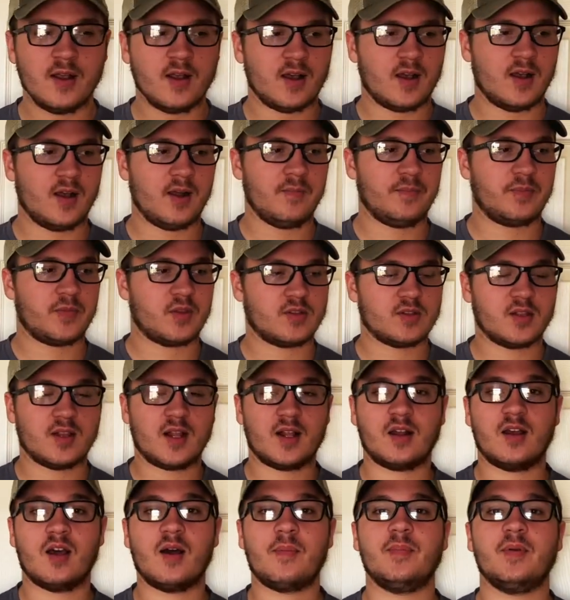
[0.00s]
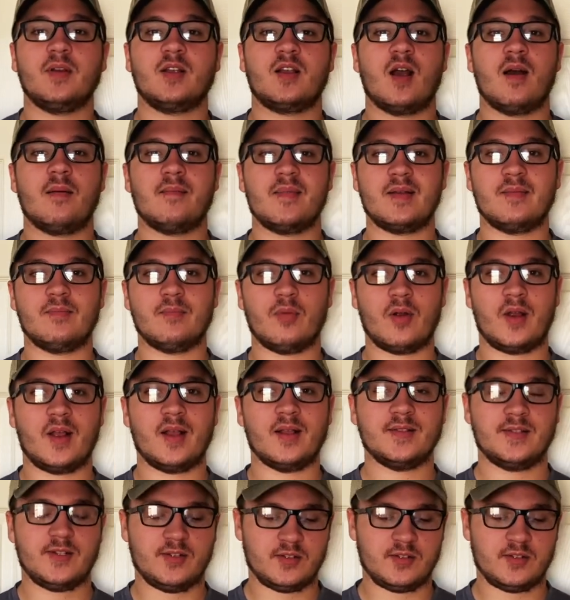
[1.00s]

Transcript: Um, it's a lot of up and coming brands.